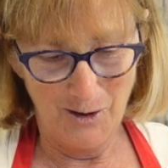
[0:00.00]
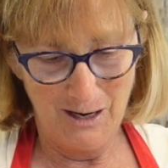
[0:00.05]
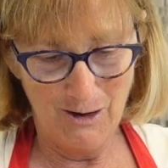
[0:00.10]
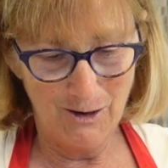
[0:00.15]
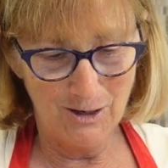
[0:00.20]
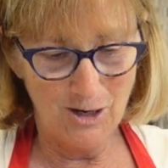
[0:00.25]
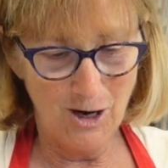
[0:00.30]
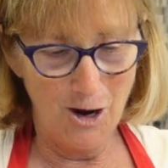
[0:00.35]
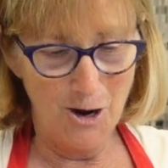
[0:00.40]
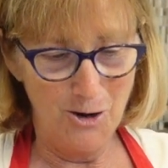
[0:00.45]
here
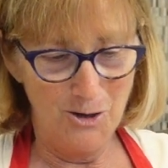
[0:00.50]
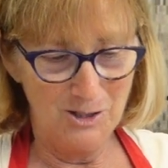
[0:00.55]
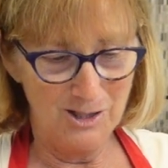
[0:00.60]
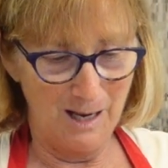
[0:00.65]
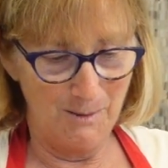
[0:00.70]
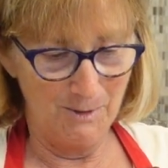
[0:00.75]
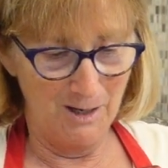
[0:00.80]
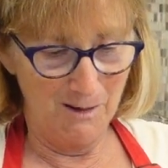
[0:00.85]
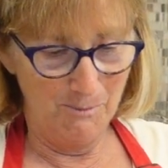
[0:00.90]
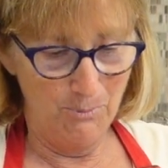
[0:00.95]
it goes.
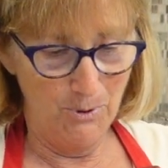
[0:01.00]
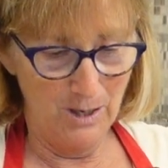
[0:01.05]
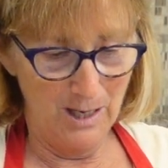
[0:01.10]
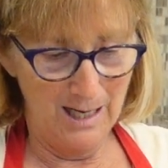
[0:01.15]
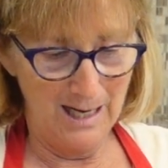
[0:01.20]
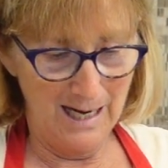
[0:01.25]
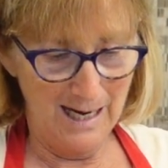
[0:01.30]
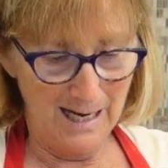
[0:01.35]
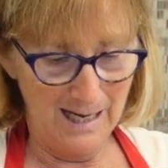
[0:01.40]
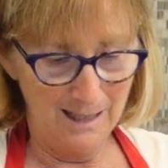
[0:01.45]
I'm going to put
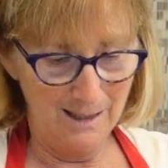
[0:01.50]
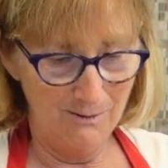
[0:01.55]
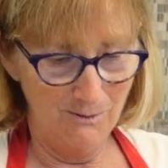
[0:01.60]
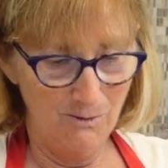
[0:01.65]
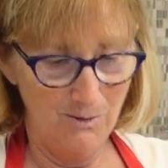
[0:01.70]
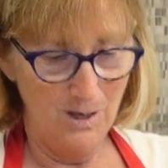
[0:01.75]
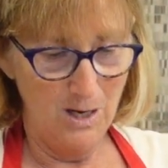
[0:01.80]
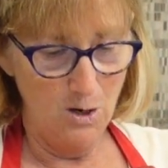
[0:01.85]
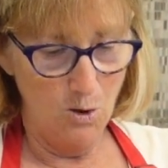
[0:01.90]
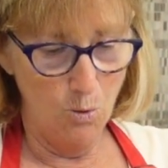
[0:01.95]
it in
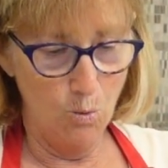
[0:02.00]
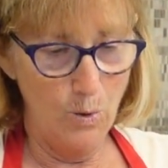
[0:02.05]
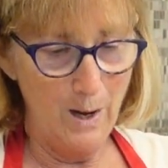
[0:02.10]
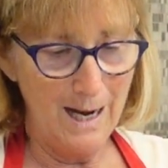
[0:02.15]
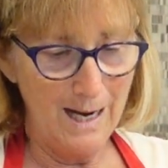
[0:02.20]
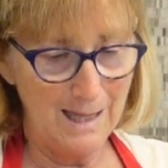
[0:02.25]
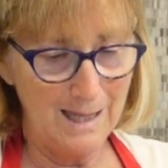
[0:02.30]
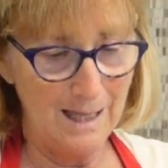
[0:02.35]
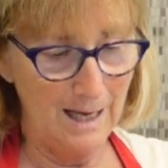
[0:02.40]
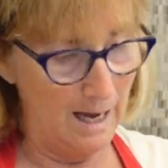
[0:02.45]

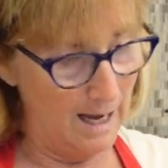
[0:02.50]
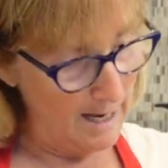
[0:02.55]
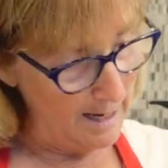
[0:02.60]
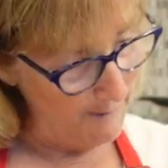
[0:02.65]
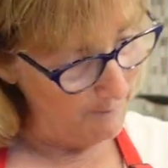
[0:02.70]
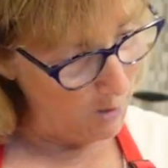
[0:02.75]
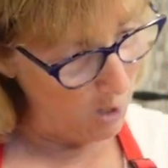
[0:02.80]
with um,